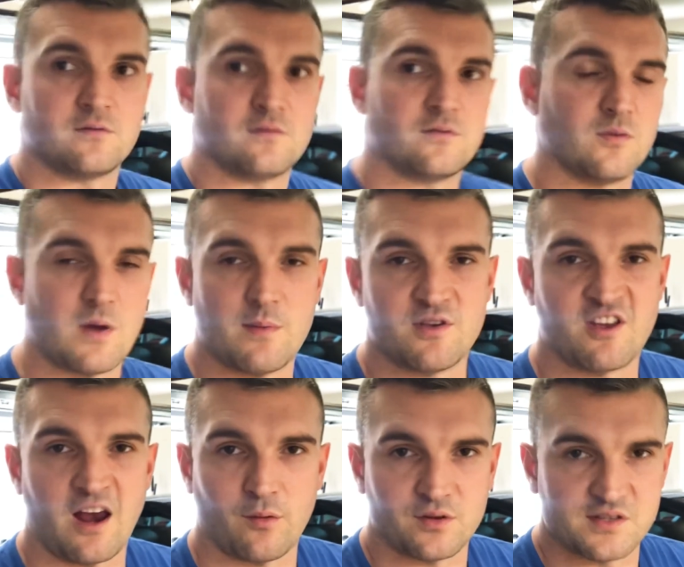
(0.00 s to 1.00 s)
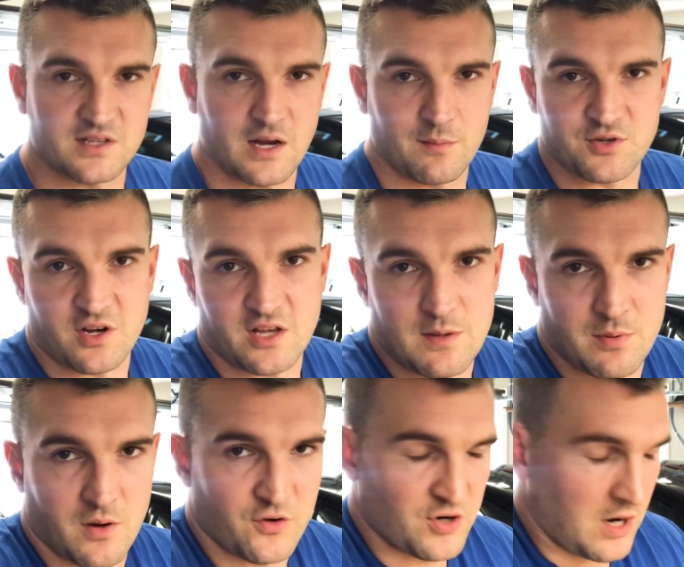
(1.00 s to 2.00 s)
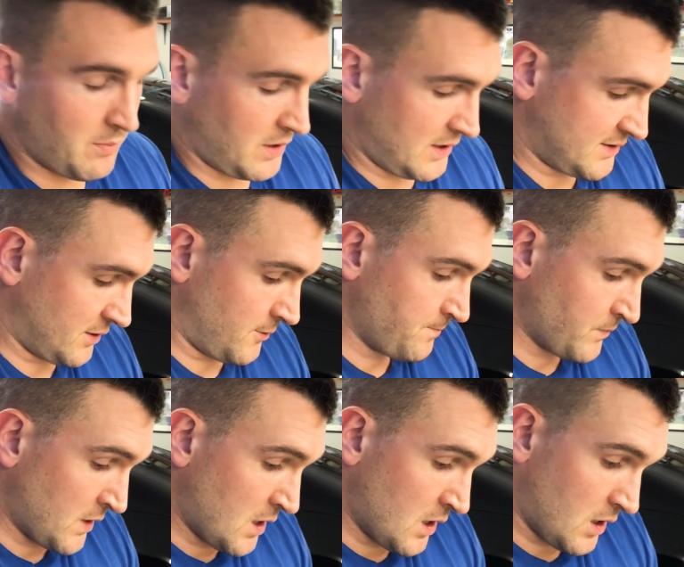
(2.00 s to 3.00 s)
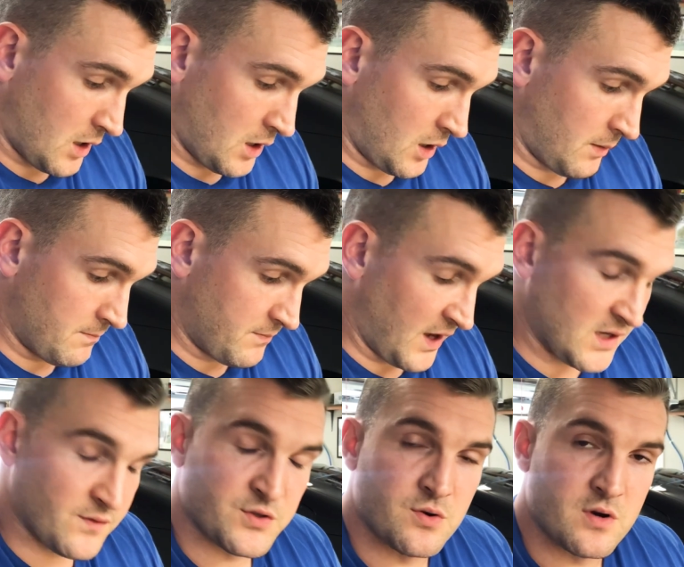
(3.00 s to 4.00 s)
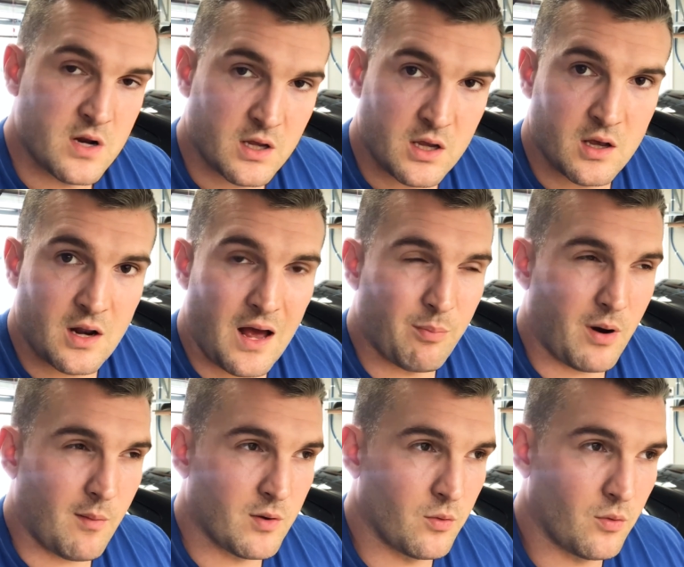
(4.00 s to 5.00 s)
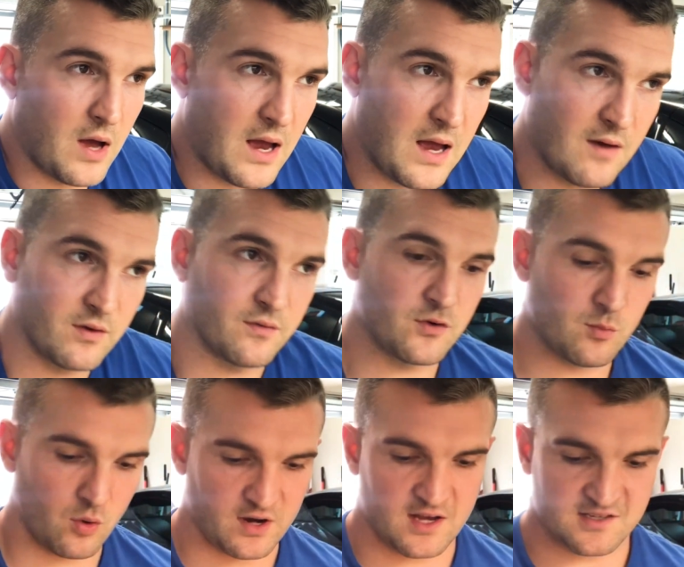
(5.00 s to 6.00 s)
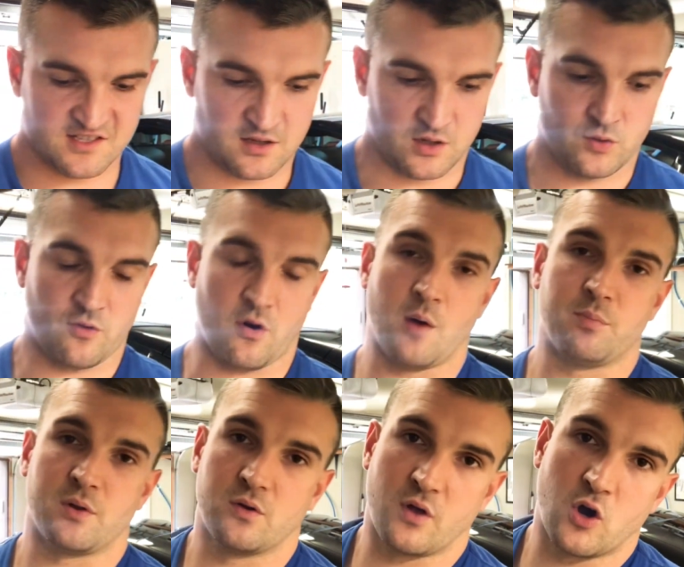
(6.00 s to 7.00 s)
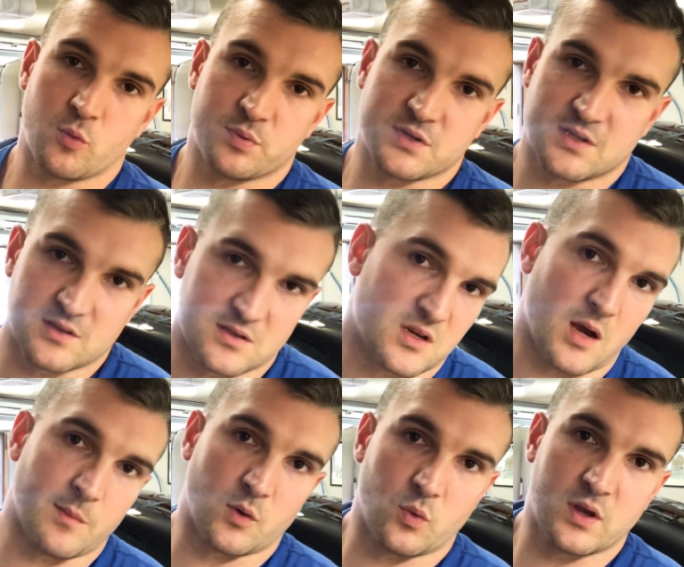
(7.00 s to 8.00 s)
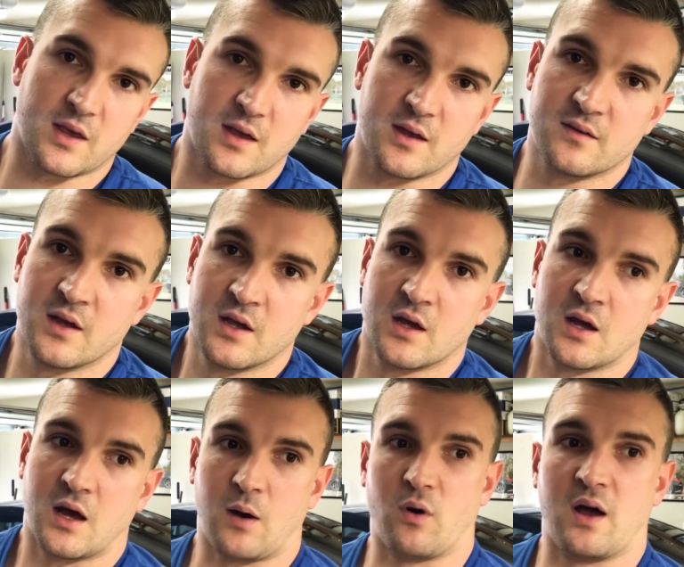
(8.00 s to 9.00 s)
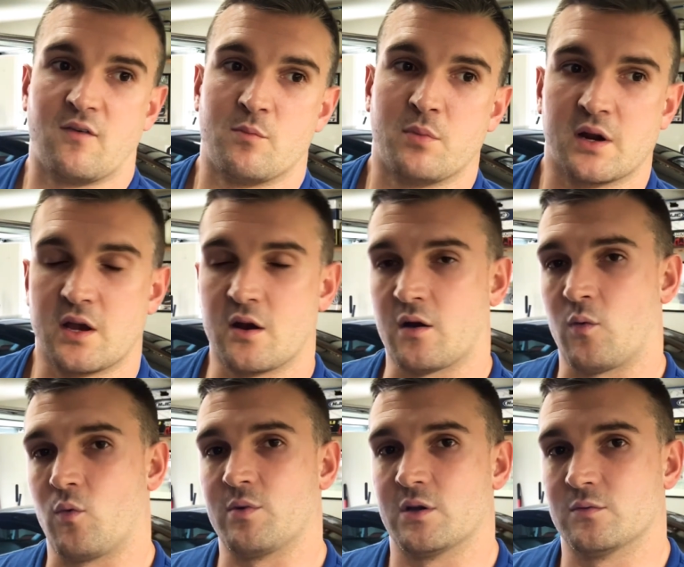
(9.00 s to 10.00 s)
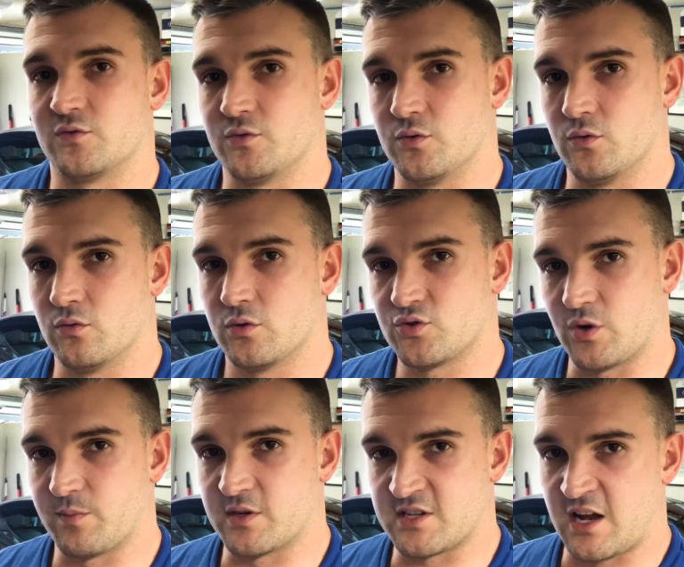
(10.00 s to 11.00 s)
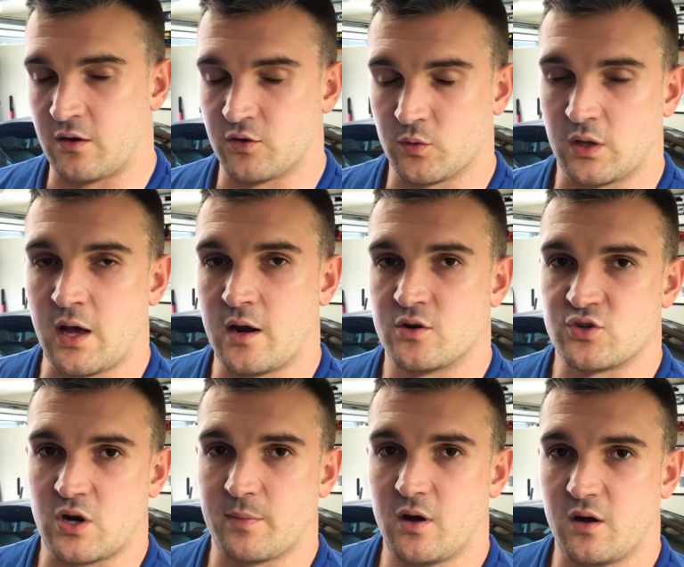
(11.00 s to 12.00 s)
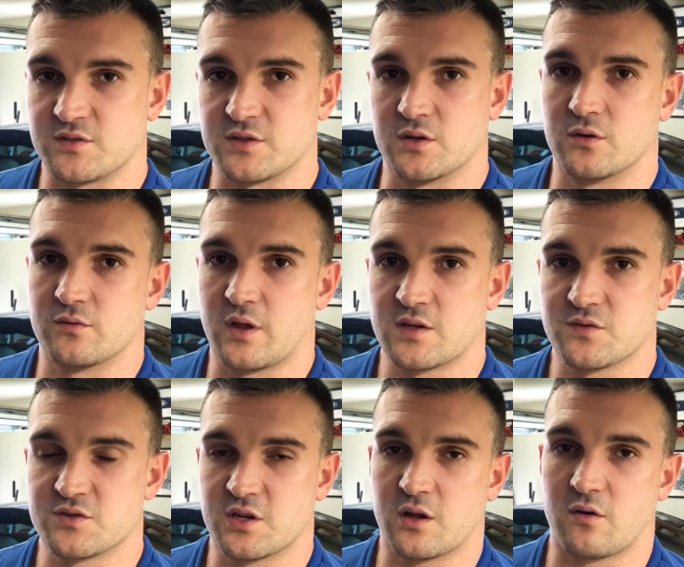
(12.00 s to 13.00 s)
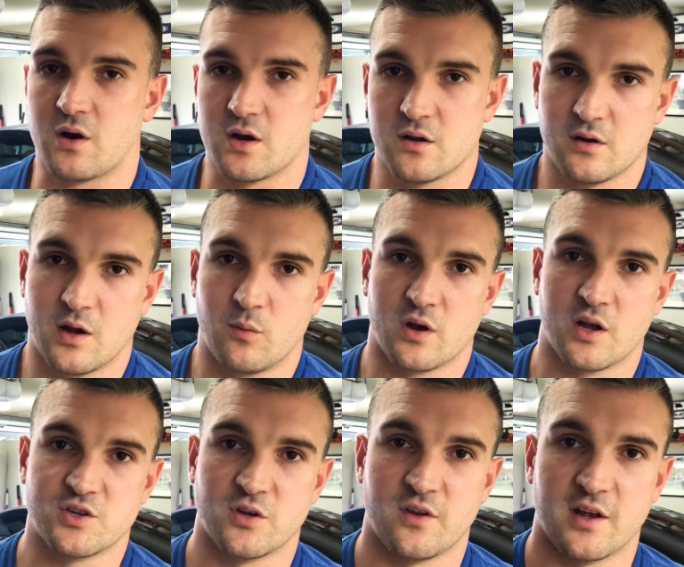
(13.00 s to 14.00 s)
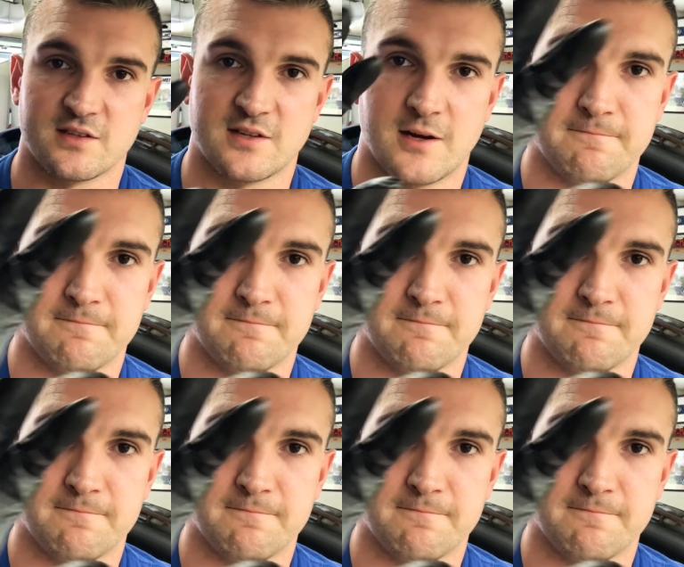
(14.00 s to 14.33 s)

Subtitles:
Maybe you can't really see. I'm just going to keep you on the tripod. So thanks for tuning in again. I probably will have a few more days until I do another upload. The hope is that this coming weekend, I will have a buddy here and we'll be able to trip this down to Atlanta and drop it off. So thanks for sticking around, and we'll catch you on the next time.